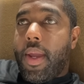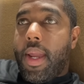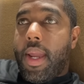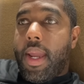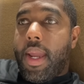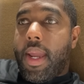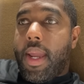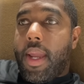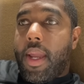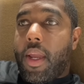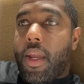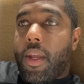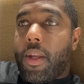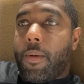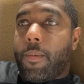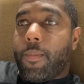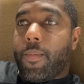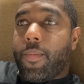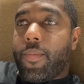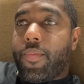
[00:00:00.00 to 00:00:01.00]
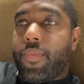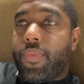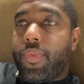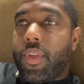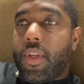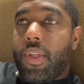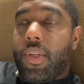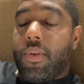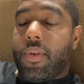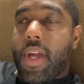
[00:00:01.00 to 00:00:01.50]
and
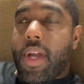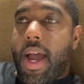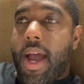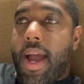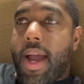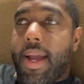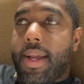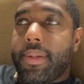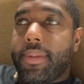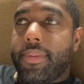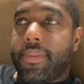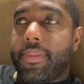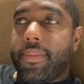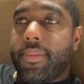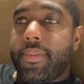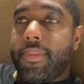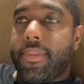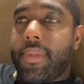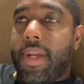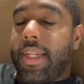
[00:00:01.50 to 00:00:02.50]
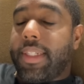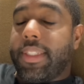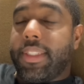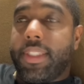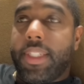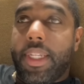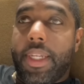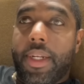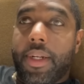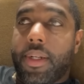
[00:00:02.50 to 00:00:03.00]
you got I just
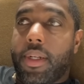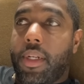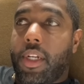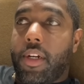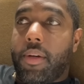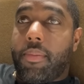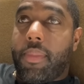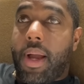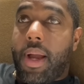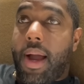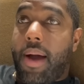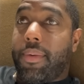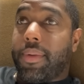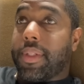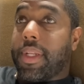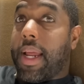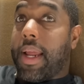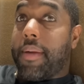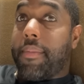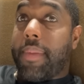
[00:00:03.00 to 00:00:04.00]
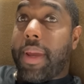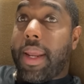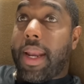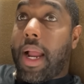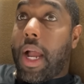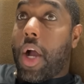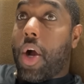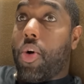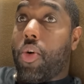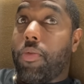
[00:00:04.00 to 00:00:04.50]
seen a clip. I was like, man, I
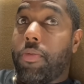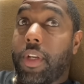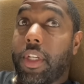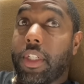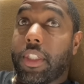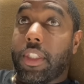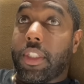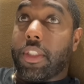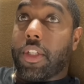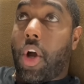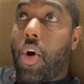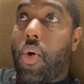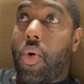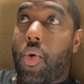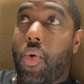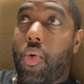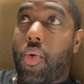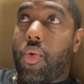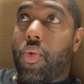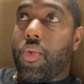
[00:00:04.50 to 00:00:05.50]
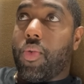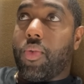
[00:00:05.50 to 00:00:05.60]
hope this is old.